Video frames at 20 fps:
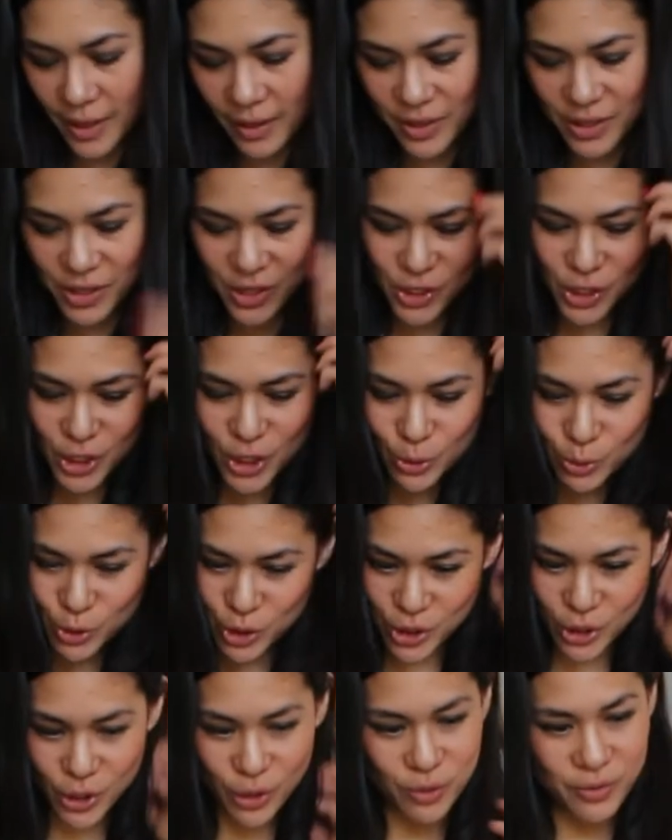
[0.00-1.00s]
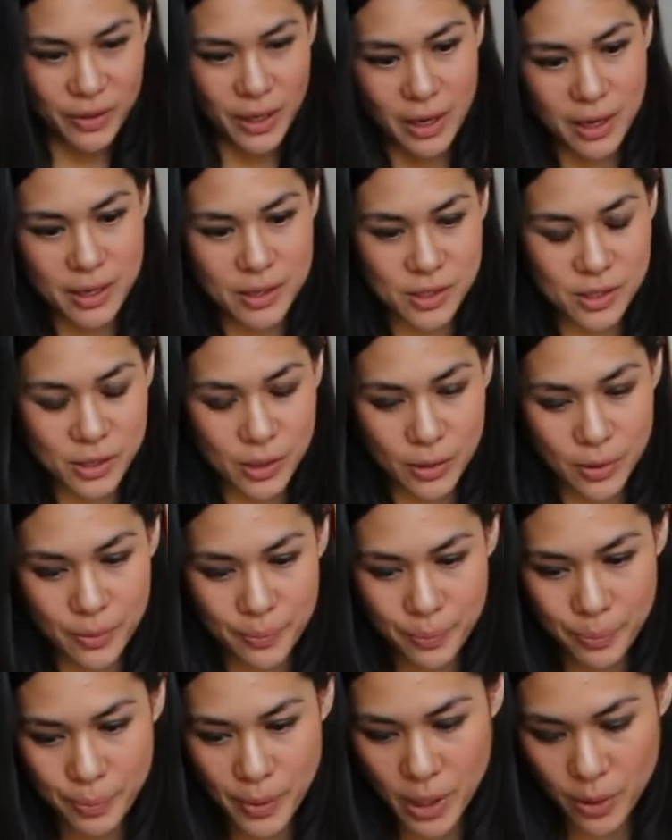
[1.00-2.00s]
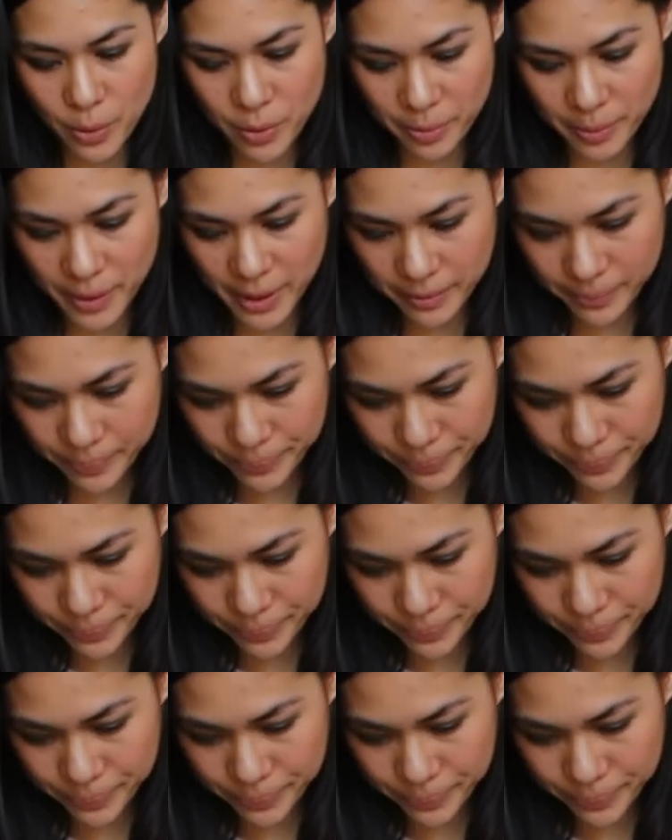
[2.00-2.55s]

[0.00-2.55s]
This is a new stove, guys, so bear with me.